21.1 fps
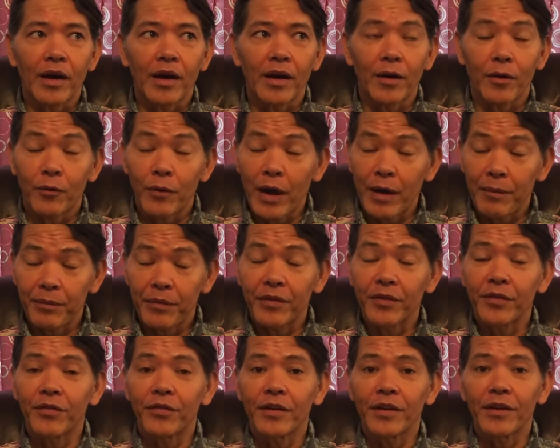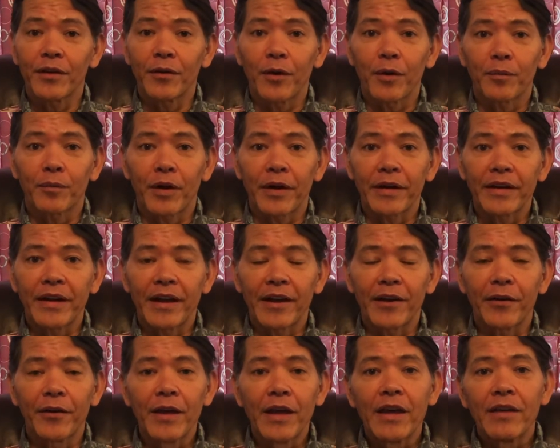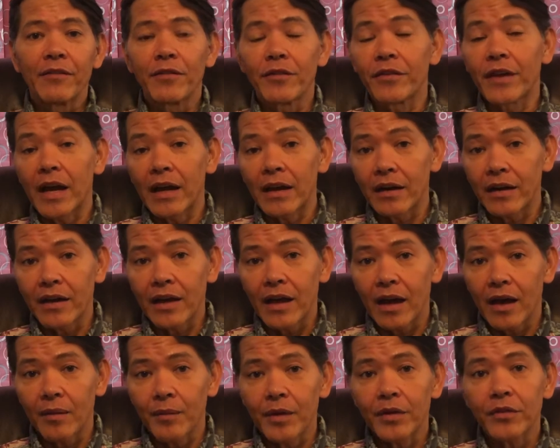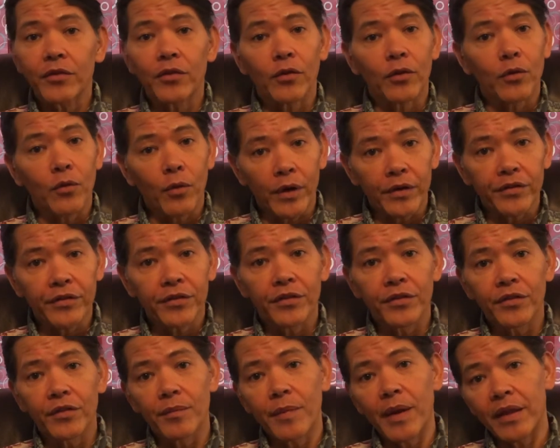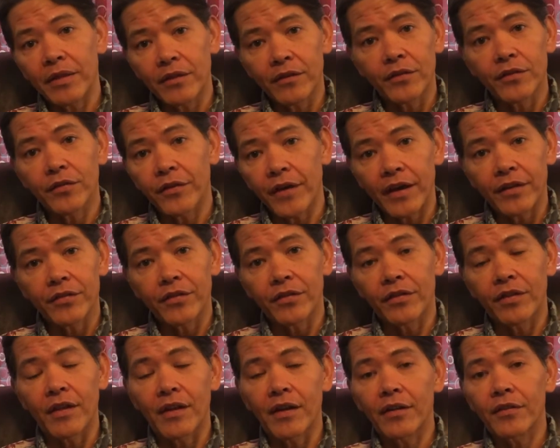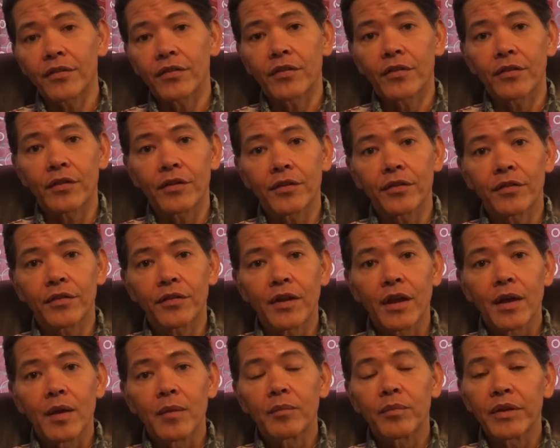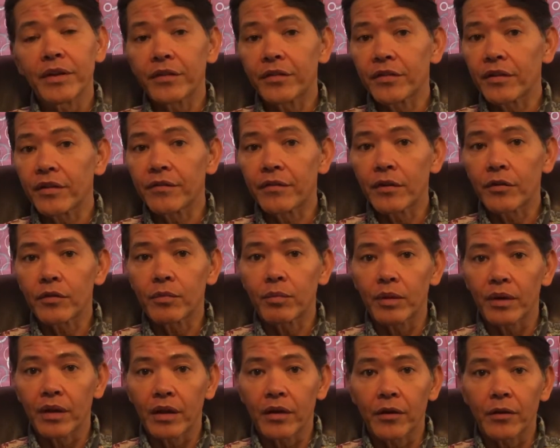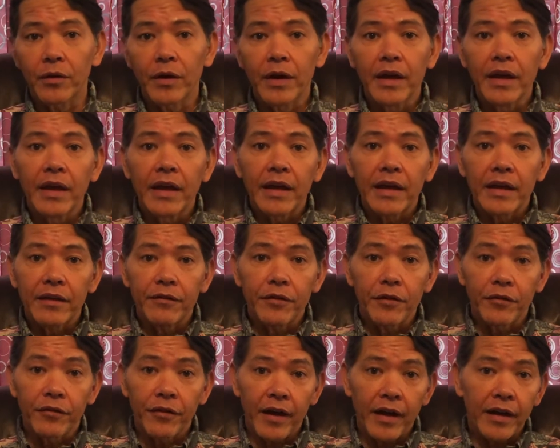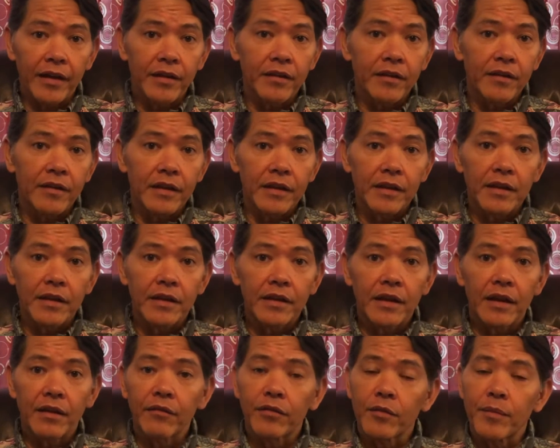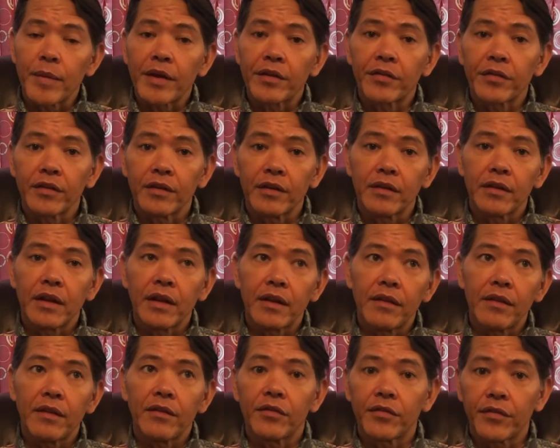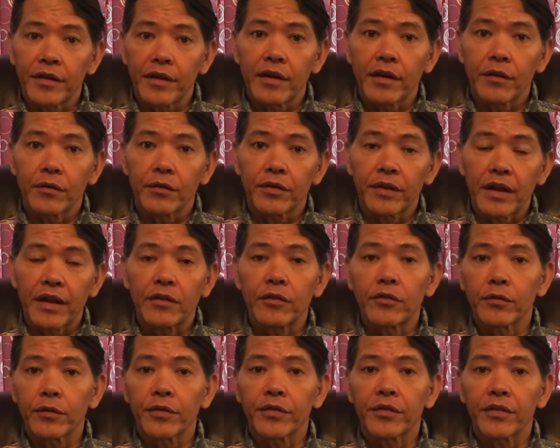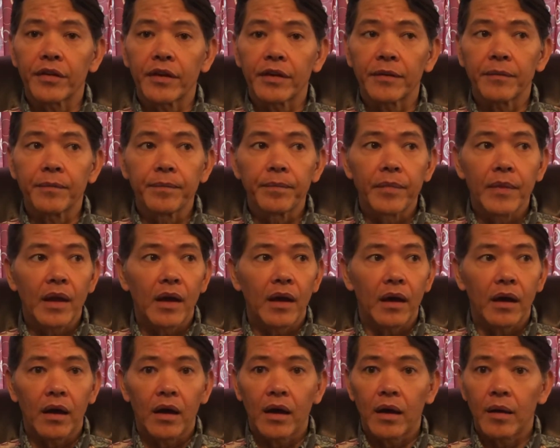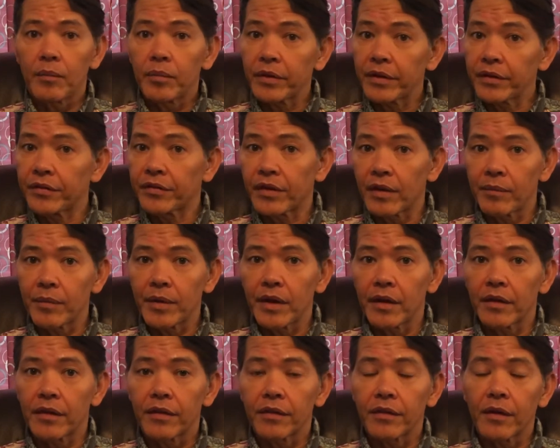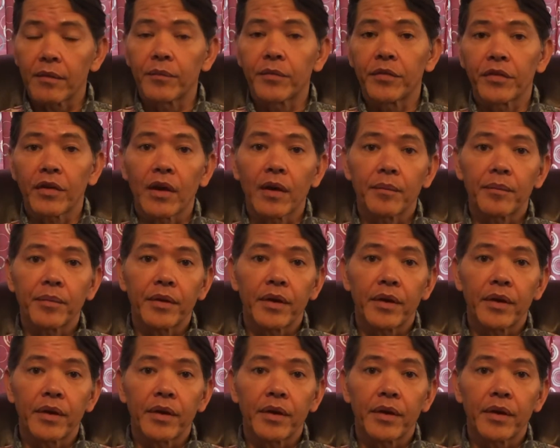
Wrap this video up right now. If you've got any comments or questions about this Fasted-Thenics series, please leave those below. If you find the information in these videos interesting, please give me a thumbs up.